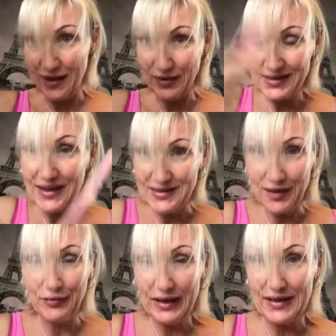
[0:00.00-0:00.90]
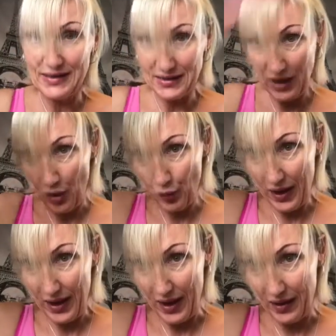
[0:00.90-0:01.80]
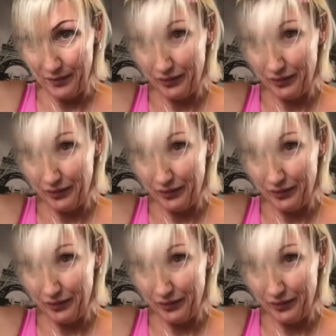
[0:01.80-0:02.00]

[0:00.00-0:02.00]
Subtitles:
It's definitely easy to cut wet hair.